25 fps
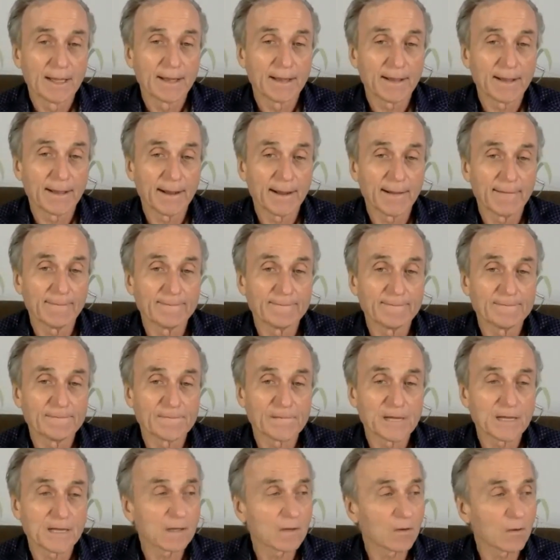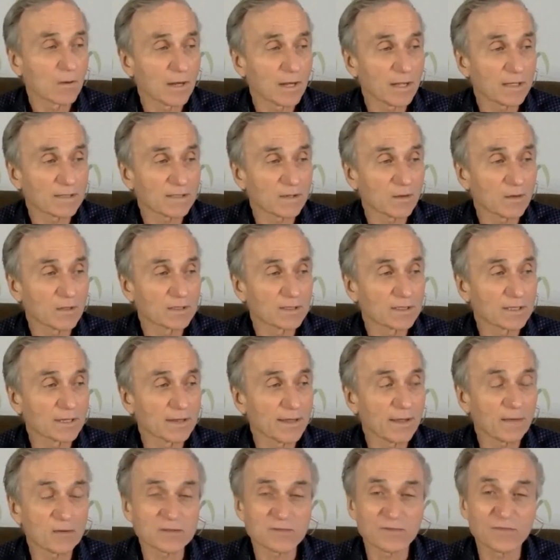Yeah, I don't know what else I want to tell
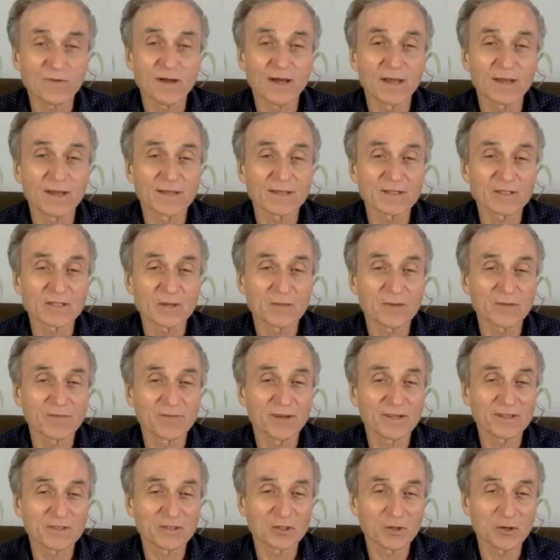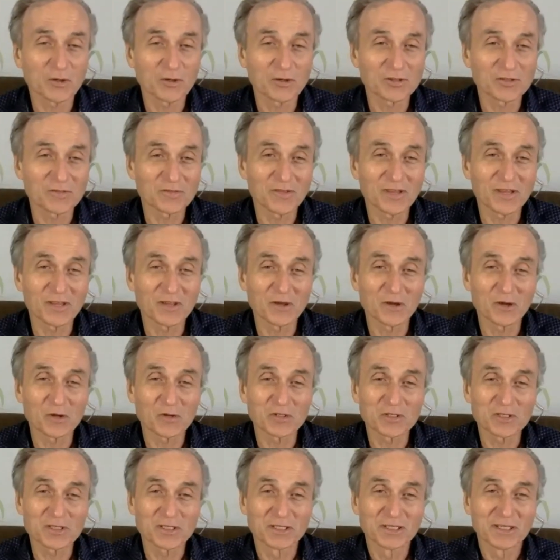you. That was fun. That's going to be fun showing those
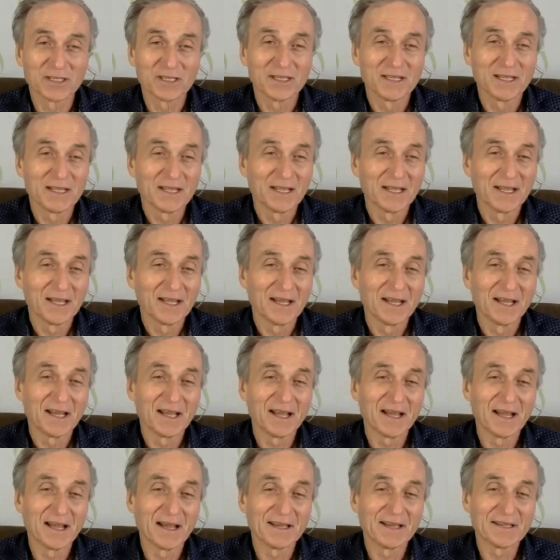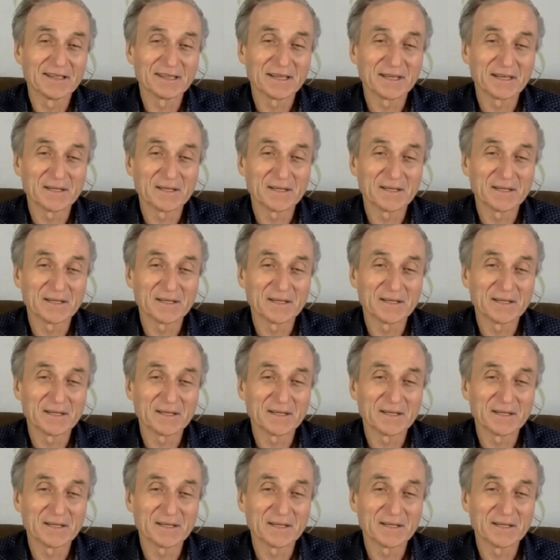videos. And